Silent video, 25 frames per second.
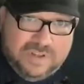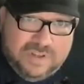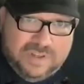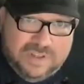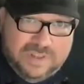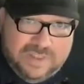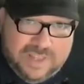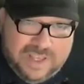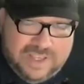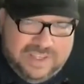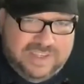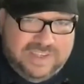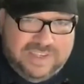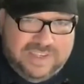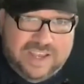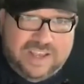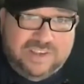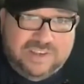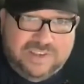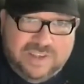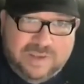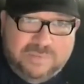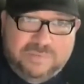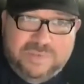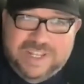They sell
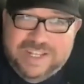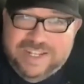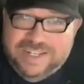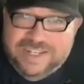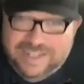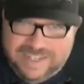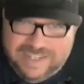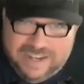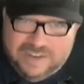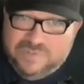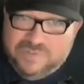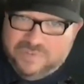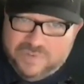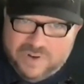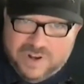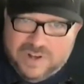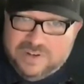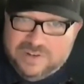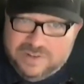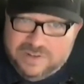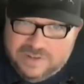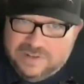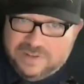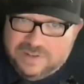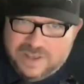something
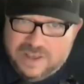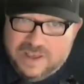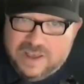different.